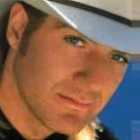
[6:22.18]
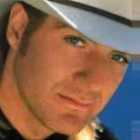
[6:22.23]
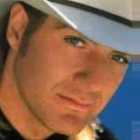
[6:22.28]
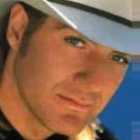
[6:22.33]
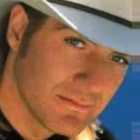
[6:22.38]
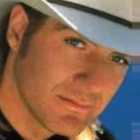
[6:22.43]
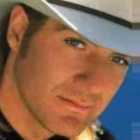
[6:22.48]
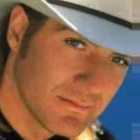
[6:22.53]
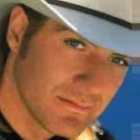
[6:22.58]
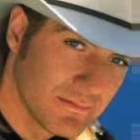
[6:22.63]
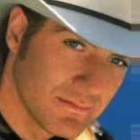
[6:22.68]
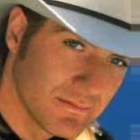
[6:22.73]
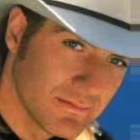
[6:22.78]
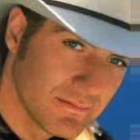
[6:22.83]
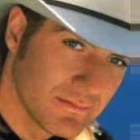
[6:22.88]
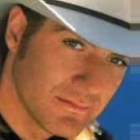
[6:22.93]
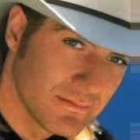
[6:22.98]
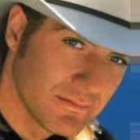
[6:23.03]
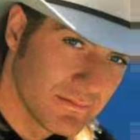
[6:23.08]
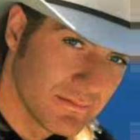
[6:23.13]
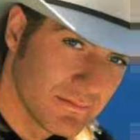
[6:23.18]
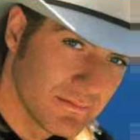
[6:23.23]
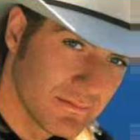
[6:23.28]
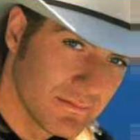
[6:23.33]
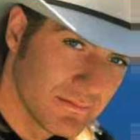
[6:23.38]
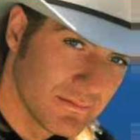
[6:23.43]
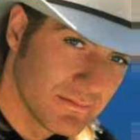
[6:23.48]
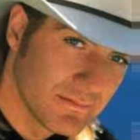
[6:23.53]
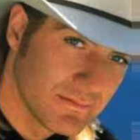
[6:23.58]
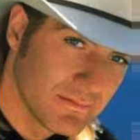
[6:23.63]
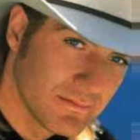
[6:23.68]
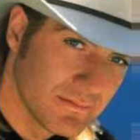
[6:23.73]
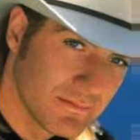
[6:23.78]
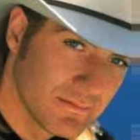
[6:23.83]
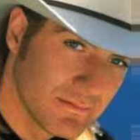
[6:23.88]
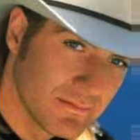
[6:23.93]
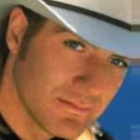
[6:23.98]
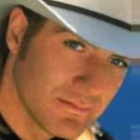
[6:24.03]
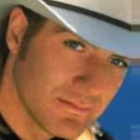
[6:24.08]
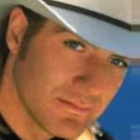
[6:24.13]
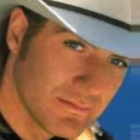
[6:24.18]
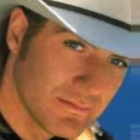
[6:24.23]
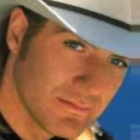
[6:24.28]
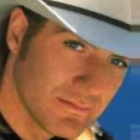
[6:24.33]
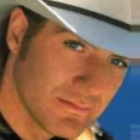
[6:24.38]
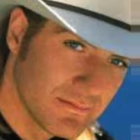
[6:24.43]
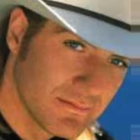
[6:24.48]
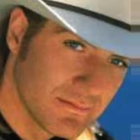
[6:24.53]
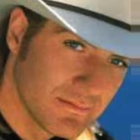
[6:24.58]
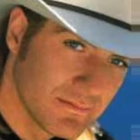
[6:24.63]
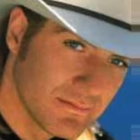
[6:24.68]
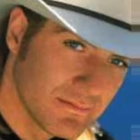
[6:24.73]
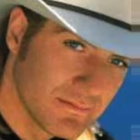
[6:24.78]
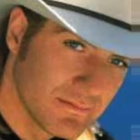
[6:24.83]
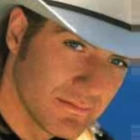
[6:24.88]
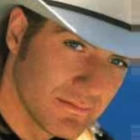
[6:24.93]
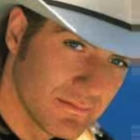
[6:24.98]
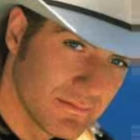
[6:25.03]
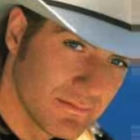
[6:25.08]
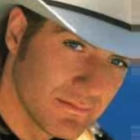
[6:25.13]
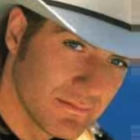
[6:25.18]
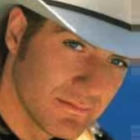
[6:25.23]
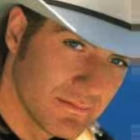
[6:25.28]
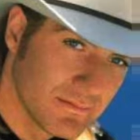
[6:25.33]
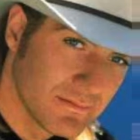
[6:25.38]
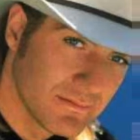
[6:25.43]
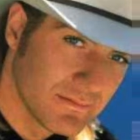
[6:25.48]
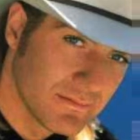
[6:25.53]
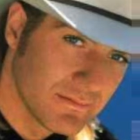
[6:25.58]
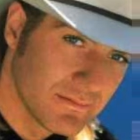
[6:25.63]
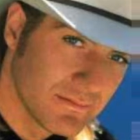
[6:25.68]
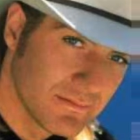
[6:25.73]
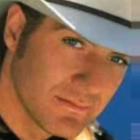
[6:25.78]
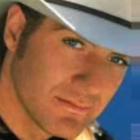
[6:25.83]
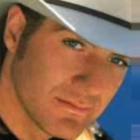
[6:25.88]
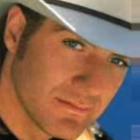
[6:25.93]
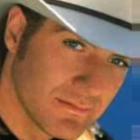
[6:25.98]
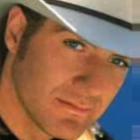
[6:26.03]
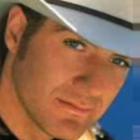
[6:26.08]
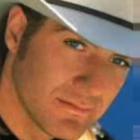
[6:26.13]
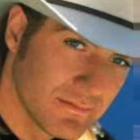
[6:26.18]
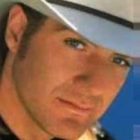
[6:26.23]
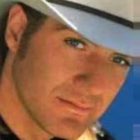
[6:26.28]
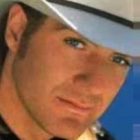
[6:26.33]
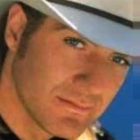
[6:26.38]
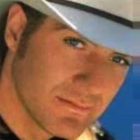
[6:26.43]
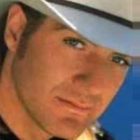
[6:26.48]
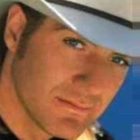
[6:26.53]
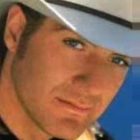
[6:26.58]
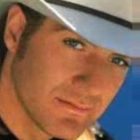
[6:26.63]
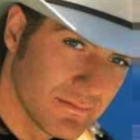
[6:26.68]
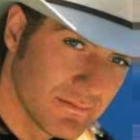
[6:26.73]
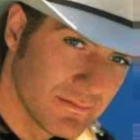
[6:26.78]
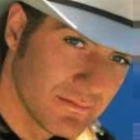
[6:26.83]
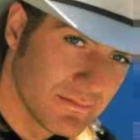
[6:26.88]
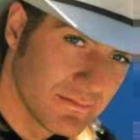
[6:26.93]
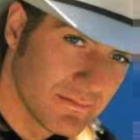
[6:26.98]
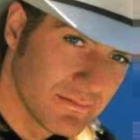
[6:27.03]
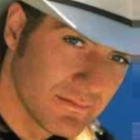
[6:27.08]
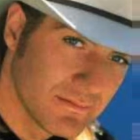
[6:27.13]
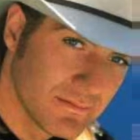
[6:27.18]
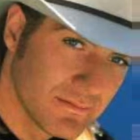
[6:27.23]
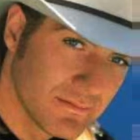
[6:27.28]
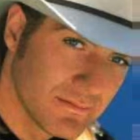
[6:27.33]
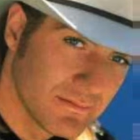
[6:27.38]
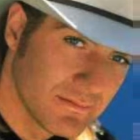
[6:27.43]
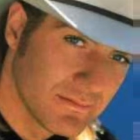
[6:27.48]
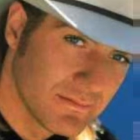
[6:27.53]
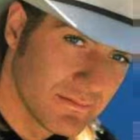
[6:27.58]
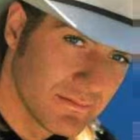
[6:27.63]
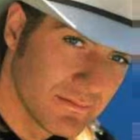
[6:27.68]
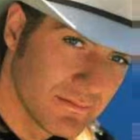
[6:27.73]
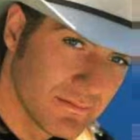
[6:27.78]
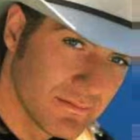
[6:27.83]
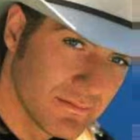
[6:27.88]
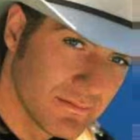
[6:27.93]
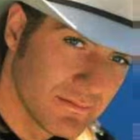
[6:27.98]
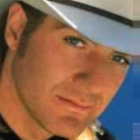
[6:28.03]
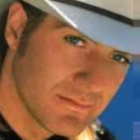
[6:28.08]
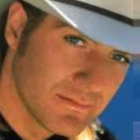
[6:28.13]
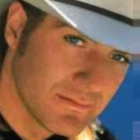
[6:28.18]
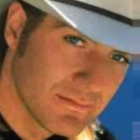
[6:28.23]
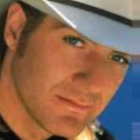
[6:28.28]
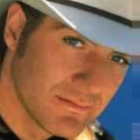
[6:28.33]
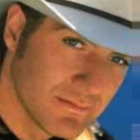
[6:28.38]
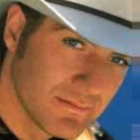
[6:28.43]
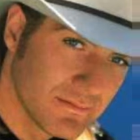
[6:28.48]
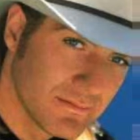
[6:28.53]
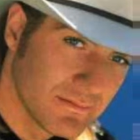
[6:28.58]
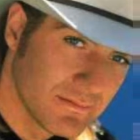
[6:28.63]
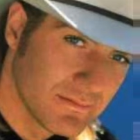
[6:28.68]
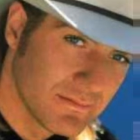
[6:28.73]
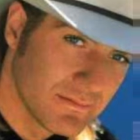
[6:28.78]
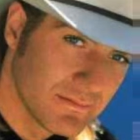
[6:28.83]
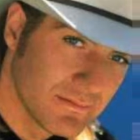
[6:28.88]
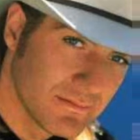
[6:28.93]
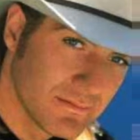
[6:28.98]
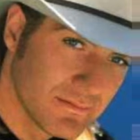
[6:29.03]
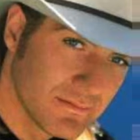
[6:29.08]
(silent)